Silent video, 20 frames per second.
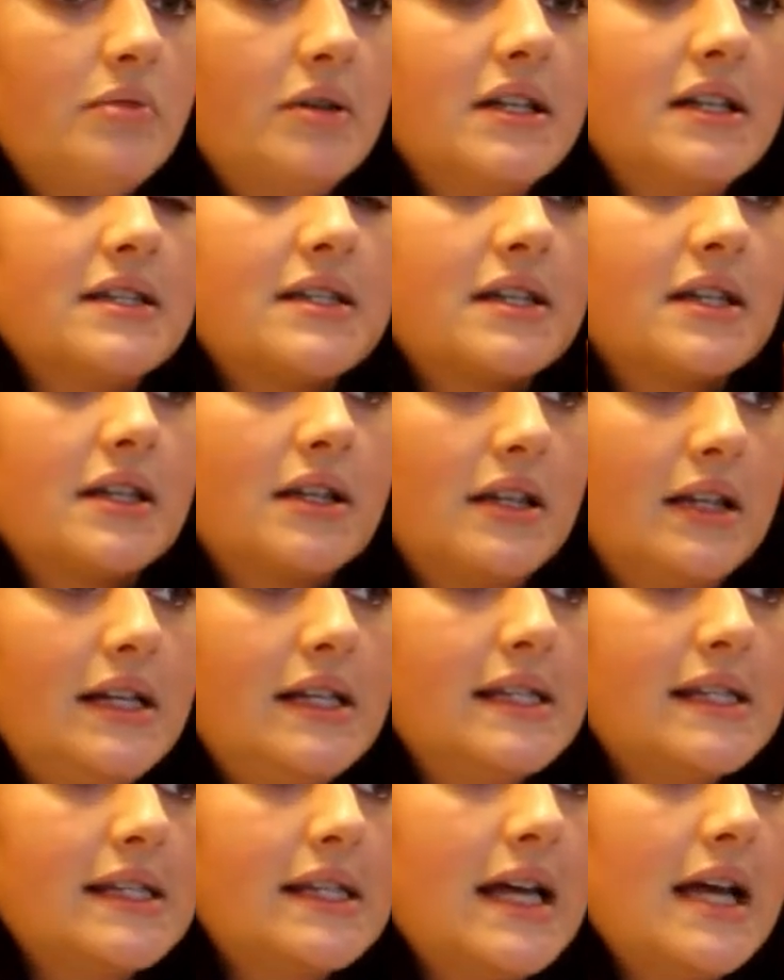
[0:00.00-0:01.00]
but it's a
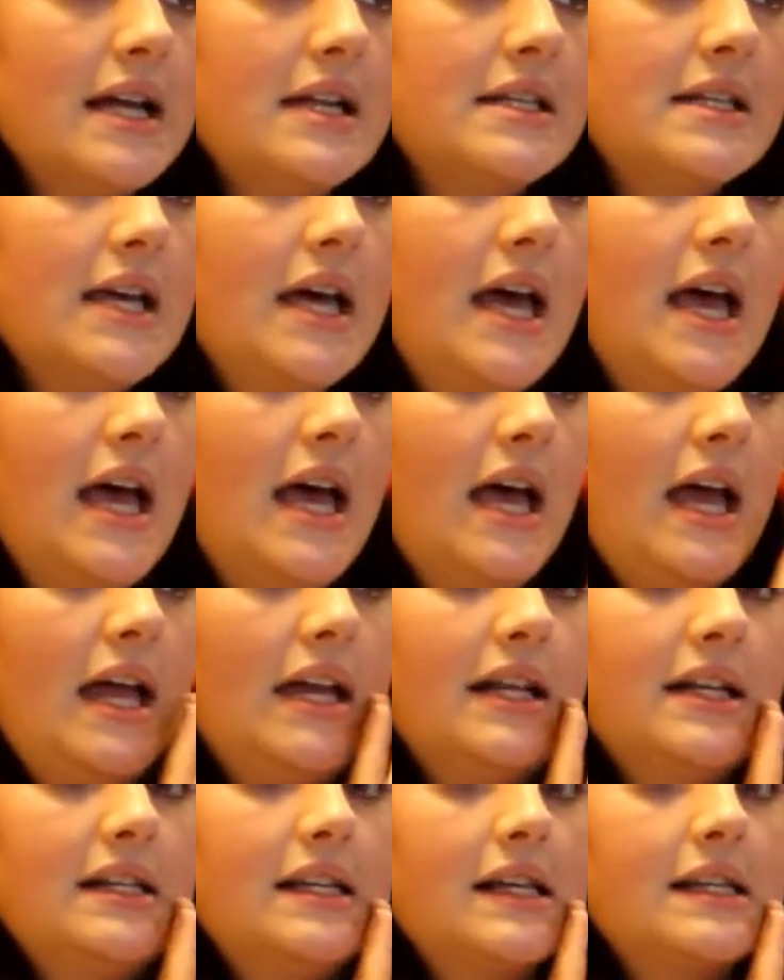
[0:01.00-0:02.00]
clean scent
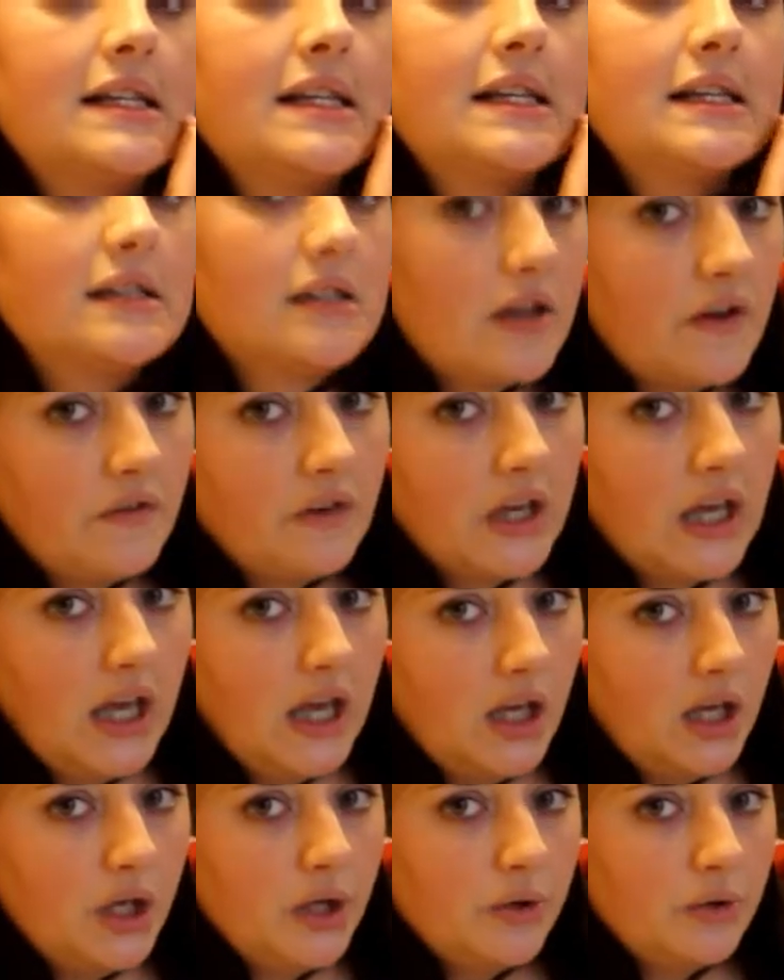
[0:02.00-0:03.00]
and it doesn't
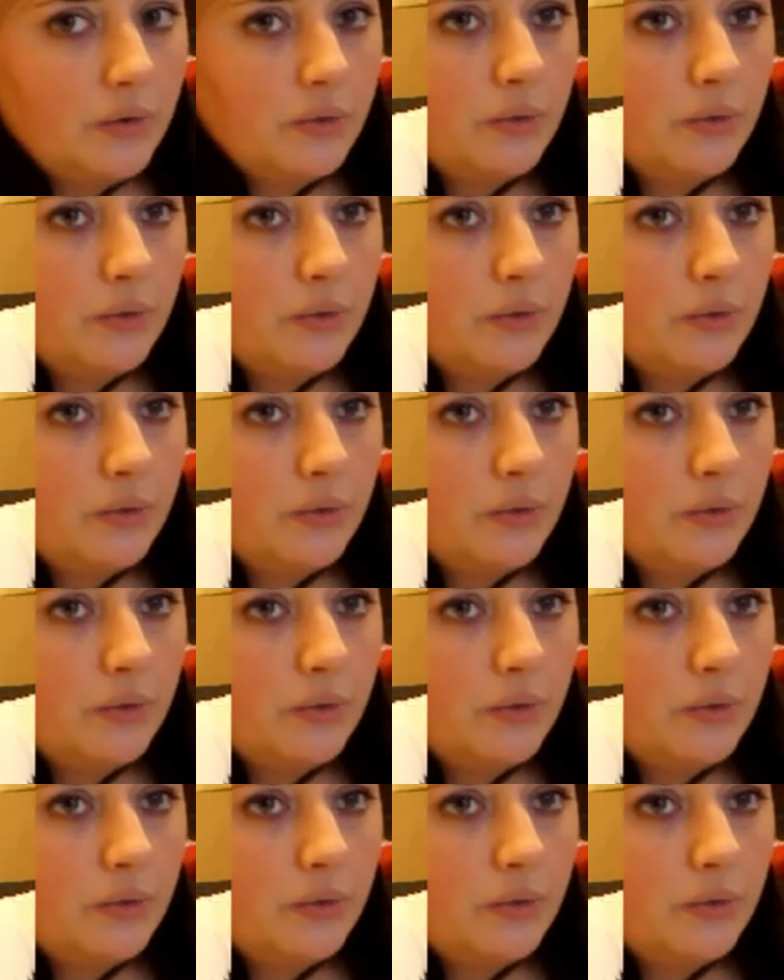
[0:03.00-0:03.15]
suffocate you.